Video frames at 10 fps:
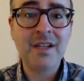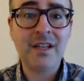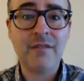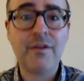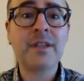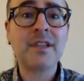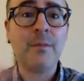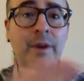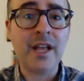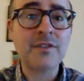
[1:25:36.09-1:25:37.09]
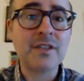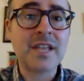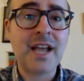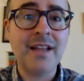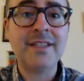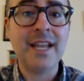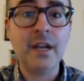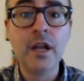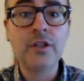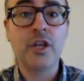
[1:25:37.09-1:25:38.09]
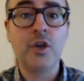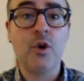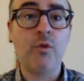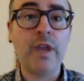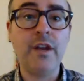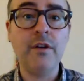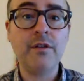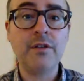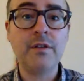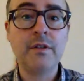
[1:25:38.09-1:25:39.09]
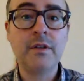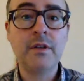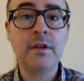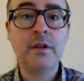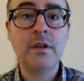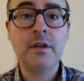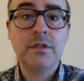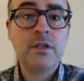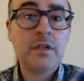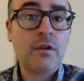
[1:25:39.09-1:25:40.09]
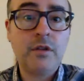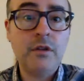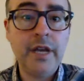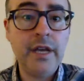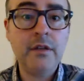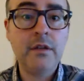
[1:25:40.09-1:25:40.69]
delivering someone else's content to your readers. Just don't do it.